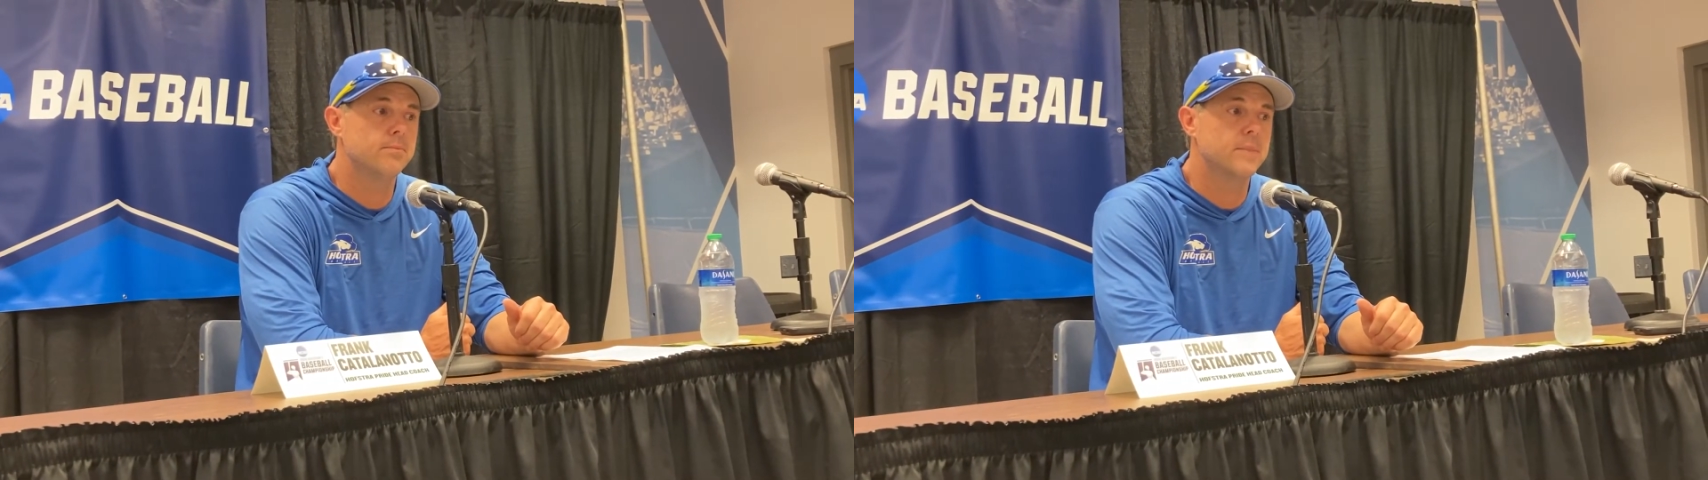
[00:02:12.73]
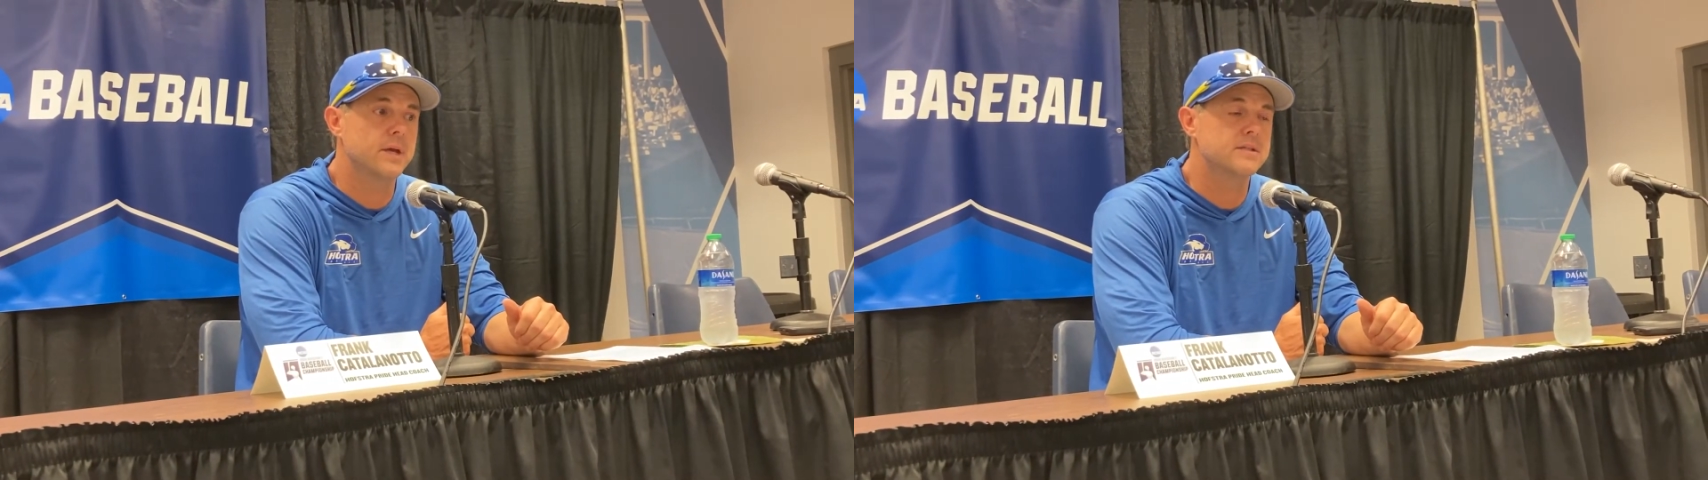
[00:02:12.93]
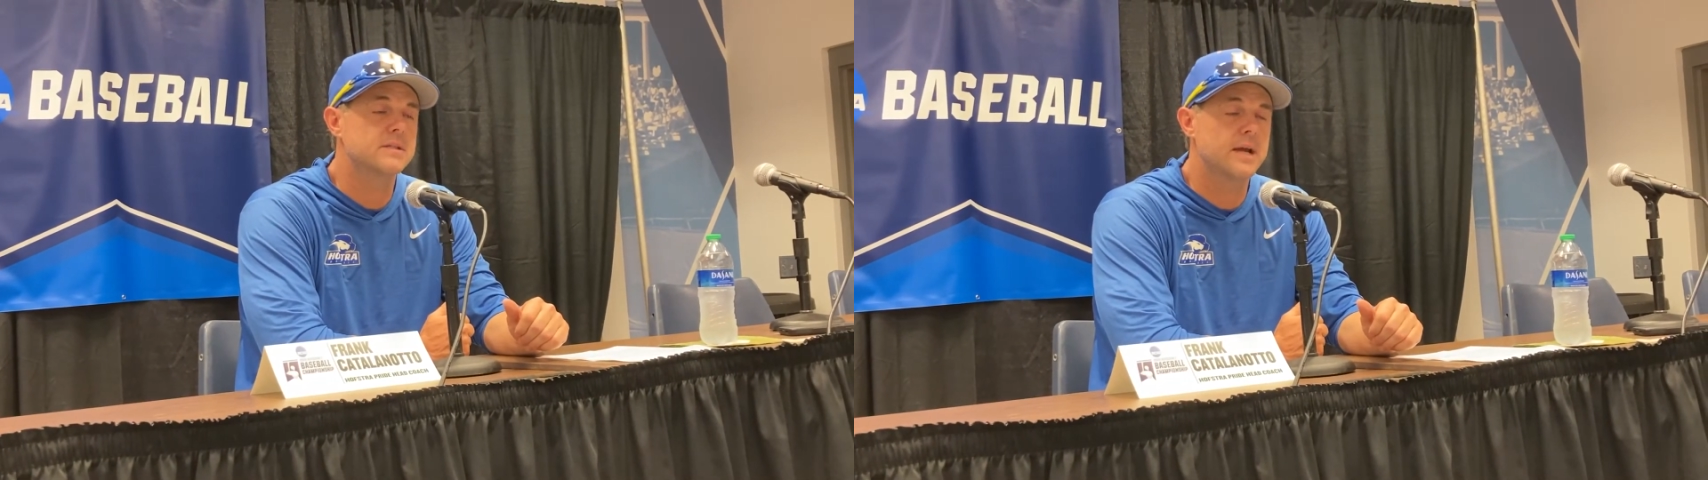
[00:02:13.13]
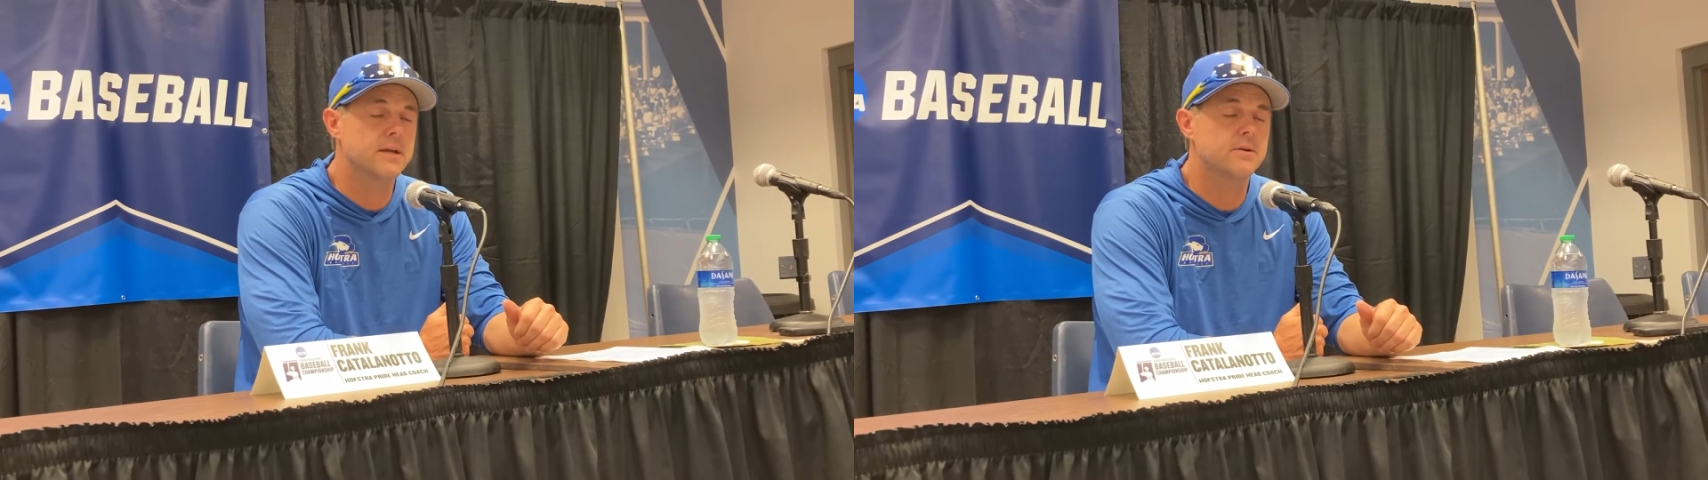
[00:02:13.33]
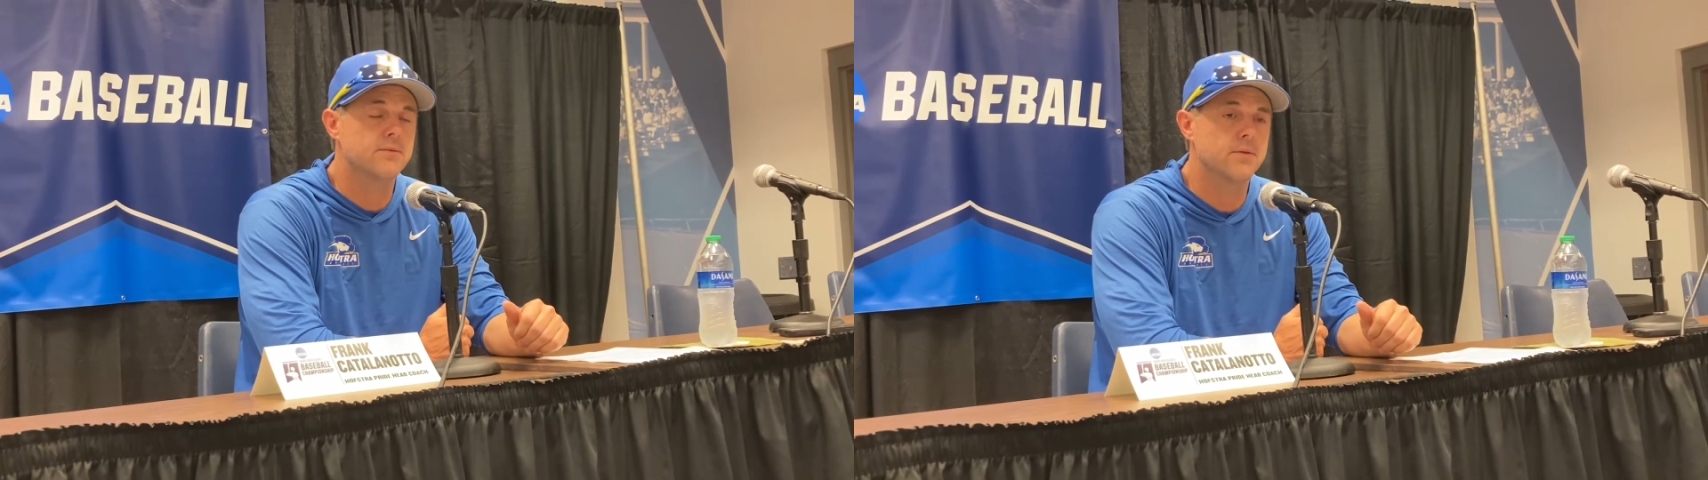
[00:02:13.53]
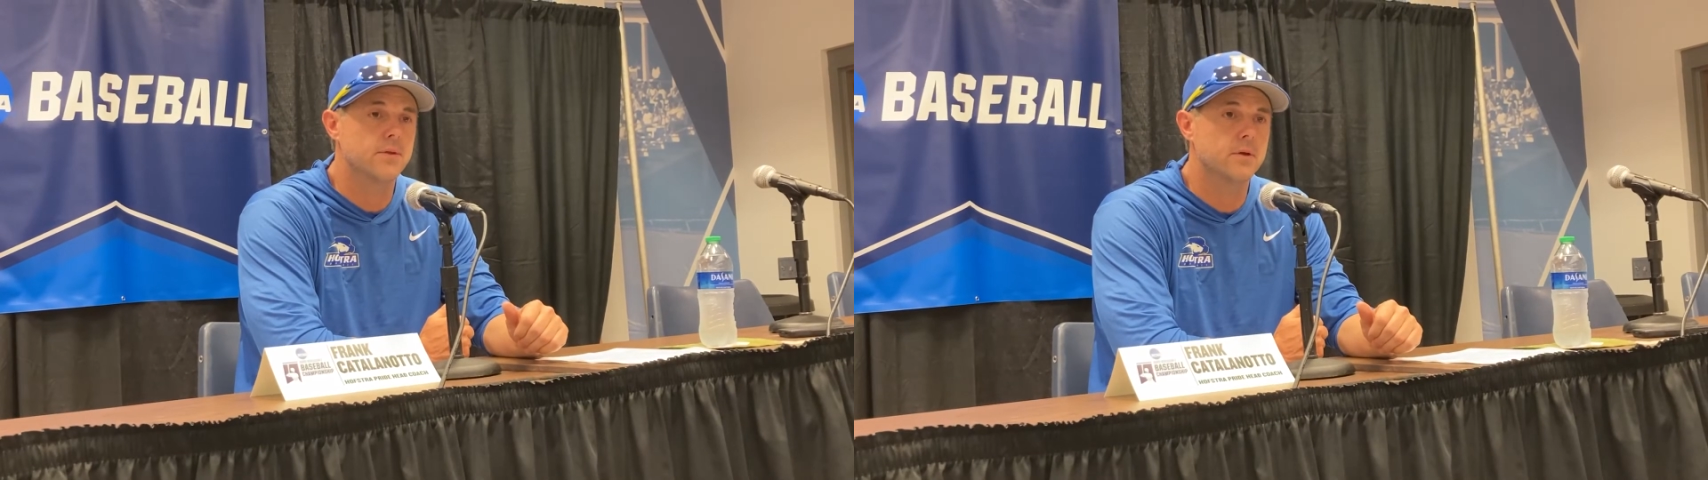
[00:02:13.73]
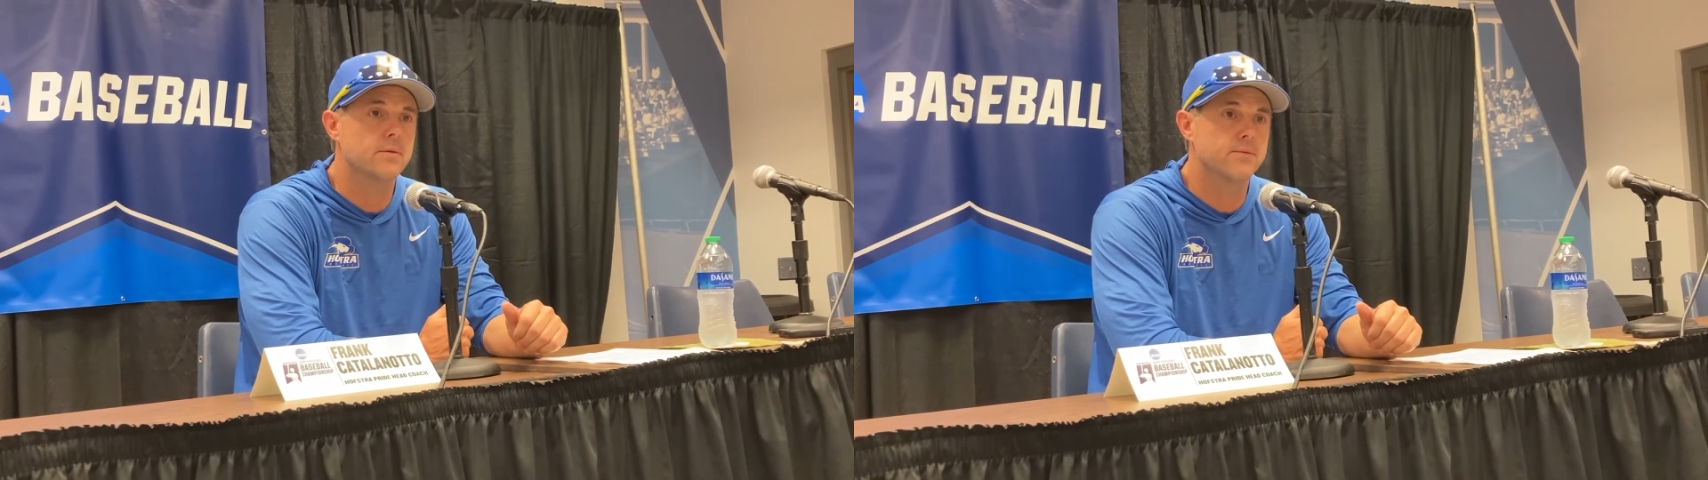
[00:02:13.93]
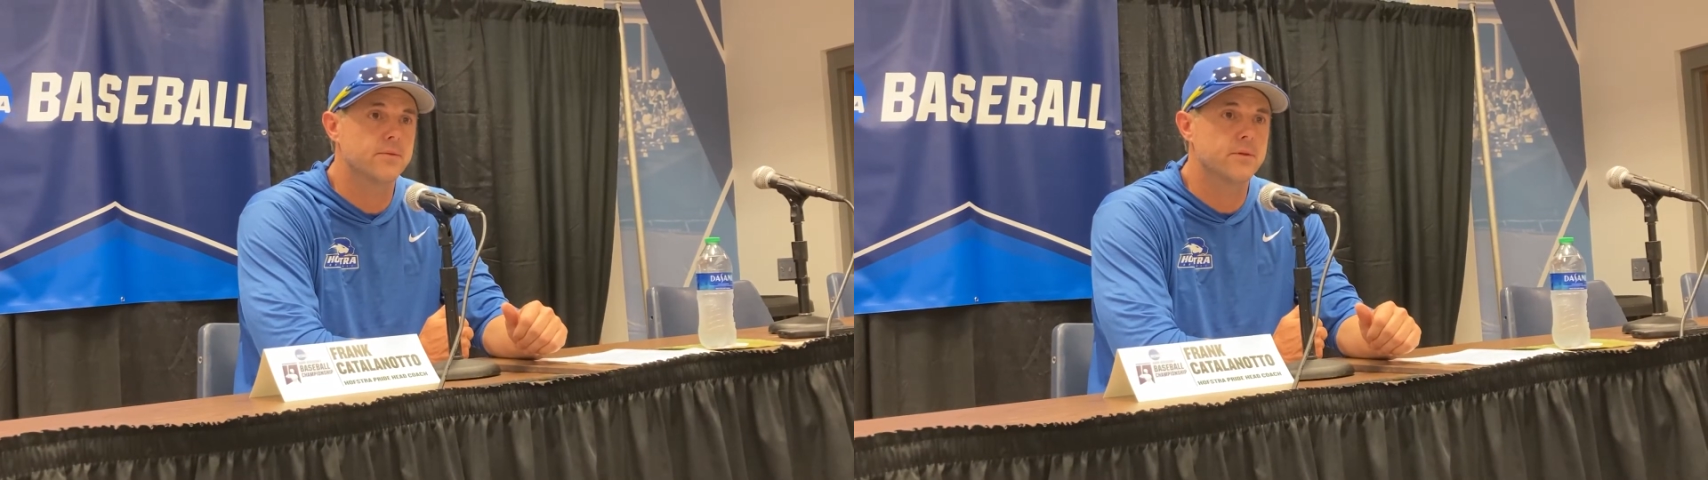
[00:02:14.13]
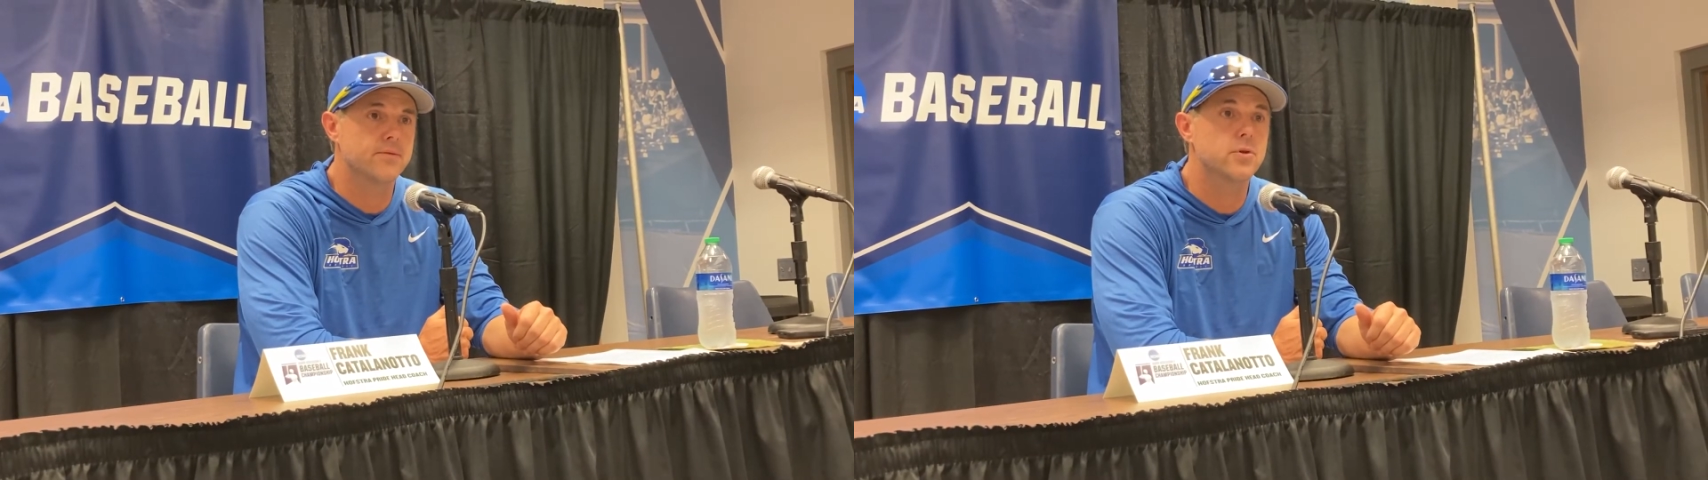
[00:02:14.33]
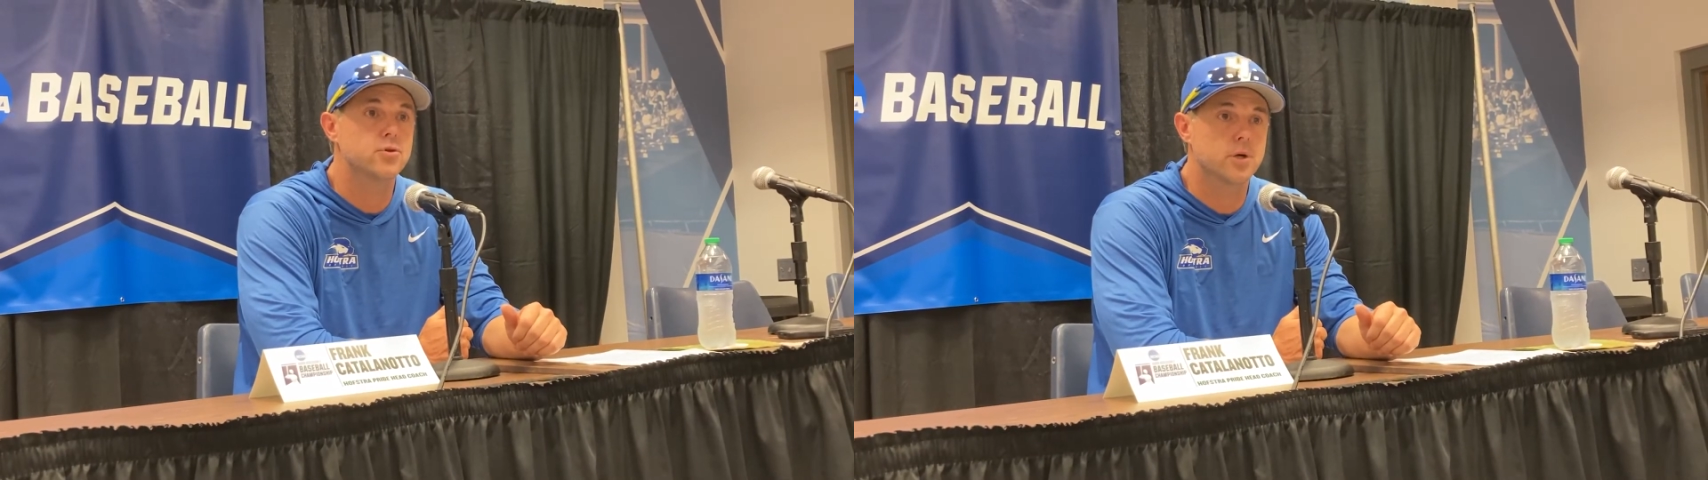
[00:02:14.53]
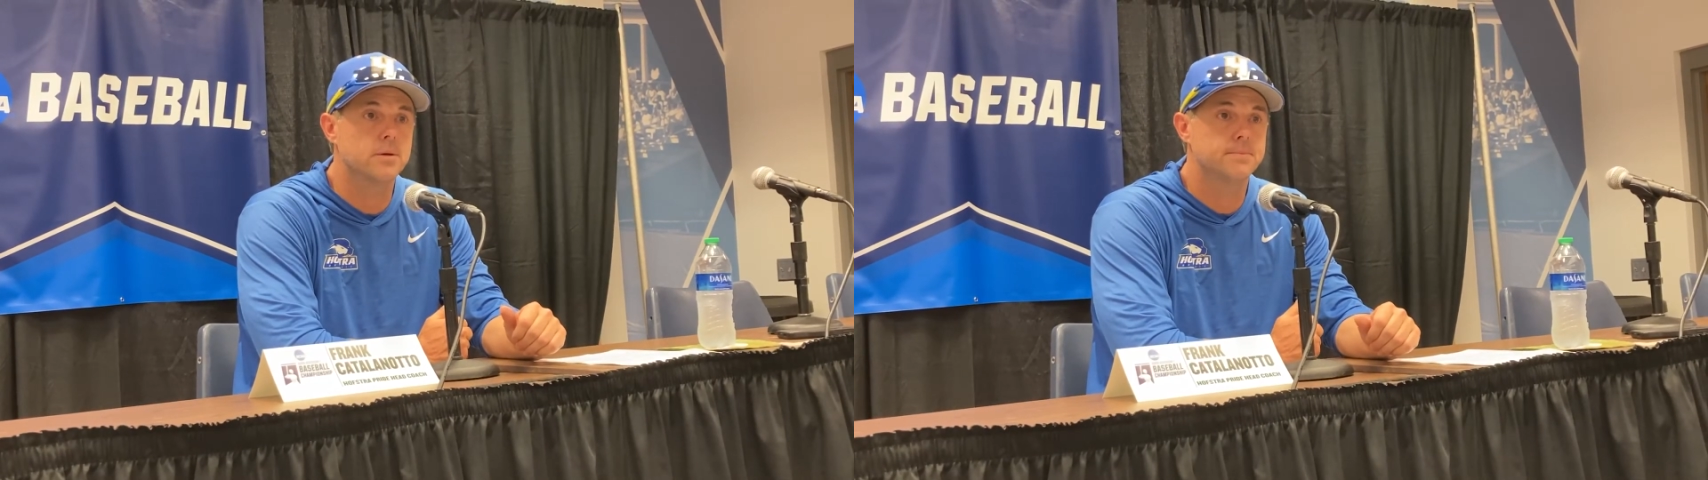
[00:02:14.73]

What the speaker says: excited for the future.